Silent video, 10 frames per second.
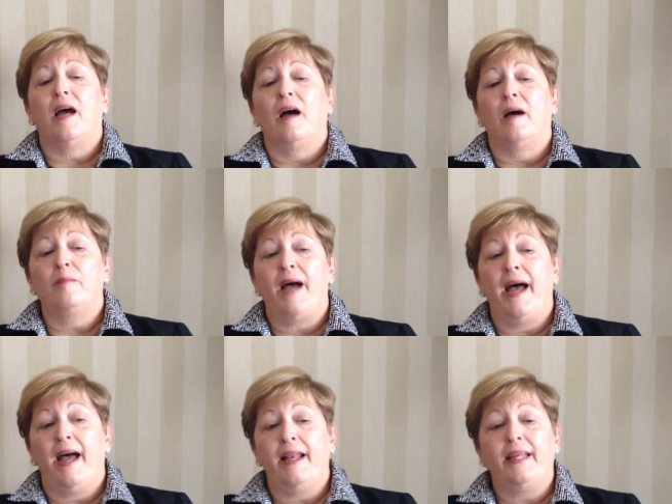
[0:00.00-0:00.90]
uh,
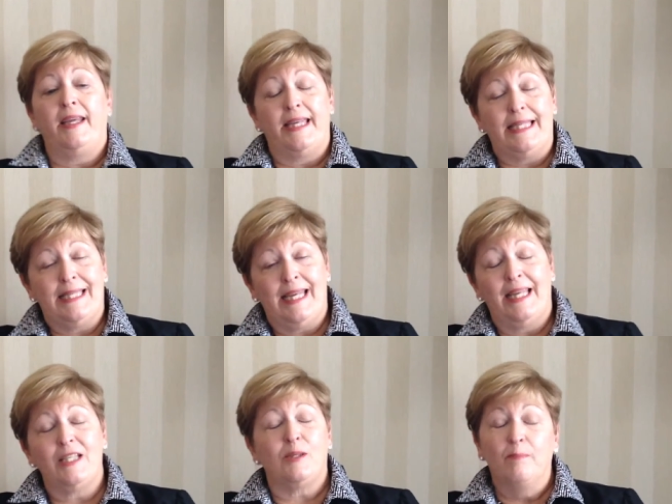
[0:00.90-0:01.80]
highly
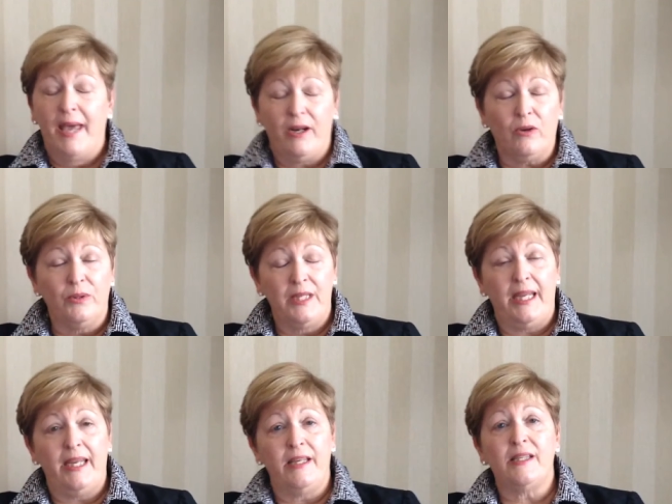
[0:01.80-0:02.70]
intense medical
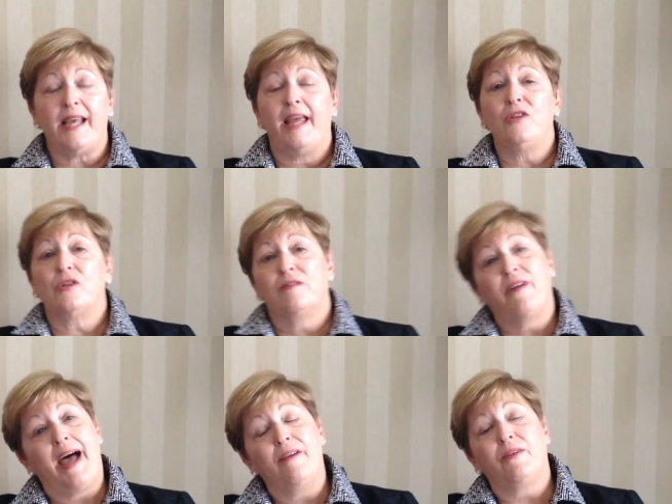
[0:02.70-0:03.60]
needs and
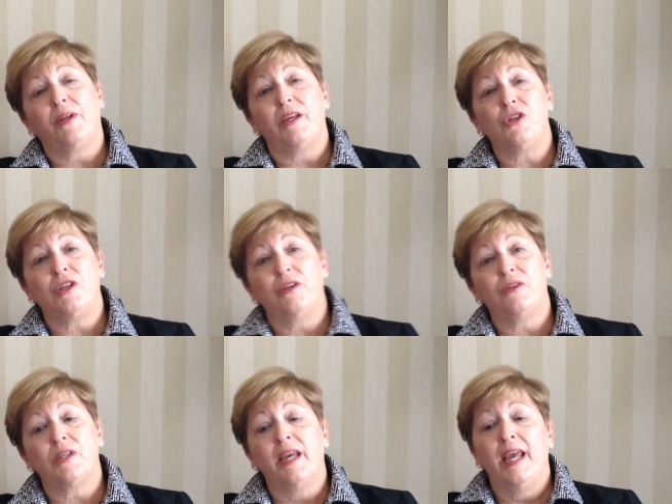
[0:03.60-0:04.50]
survival
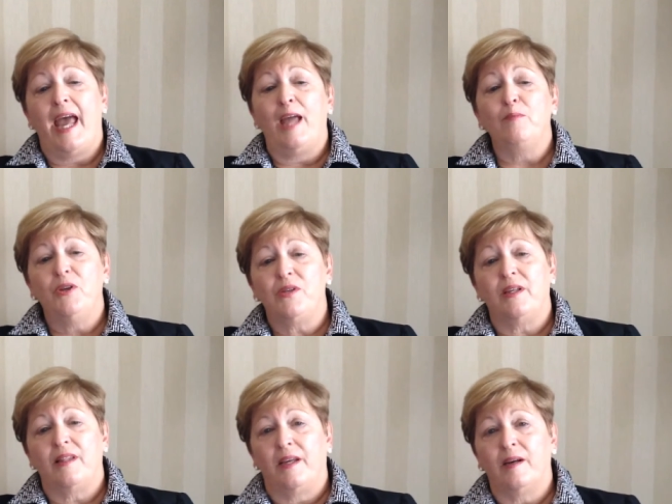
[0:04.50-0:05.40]
issues, and
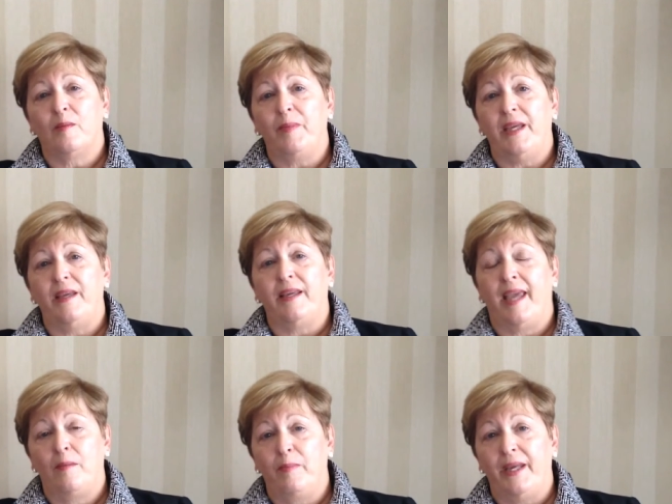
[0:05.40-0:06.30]
music therapy
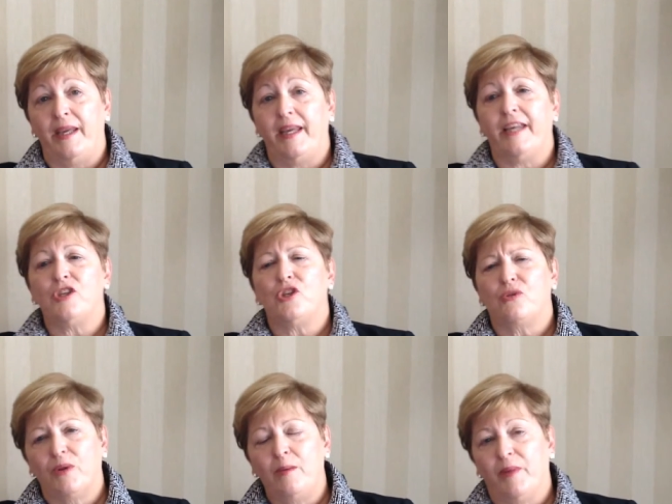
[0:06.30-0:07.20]
can be
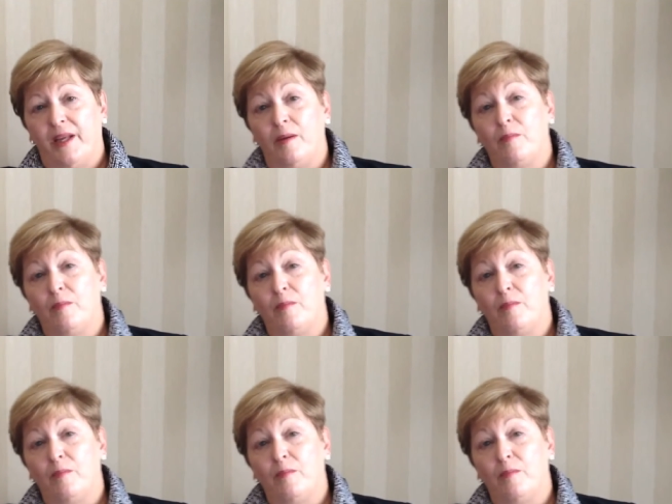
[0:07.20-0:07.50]
extremely